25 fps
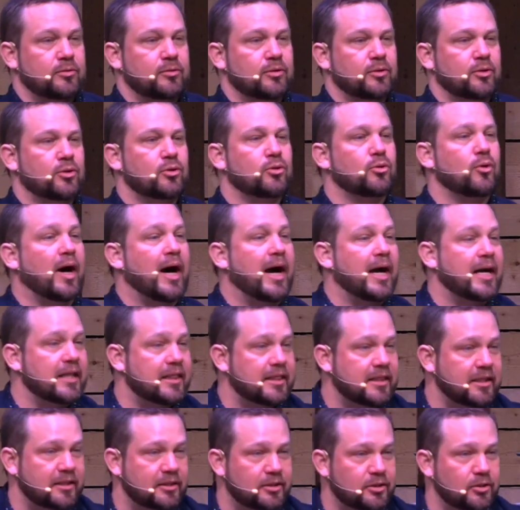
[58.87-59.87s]
who I
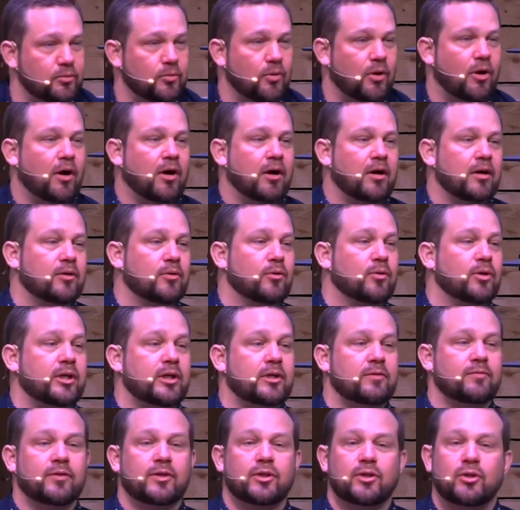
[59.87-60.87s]
think you are or
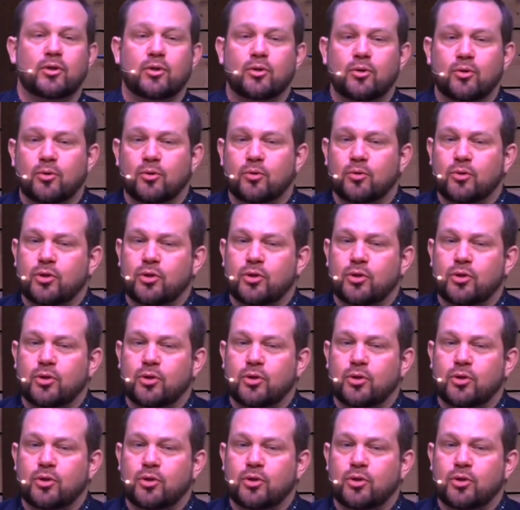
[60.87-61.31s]
even who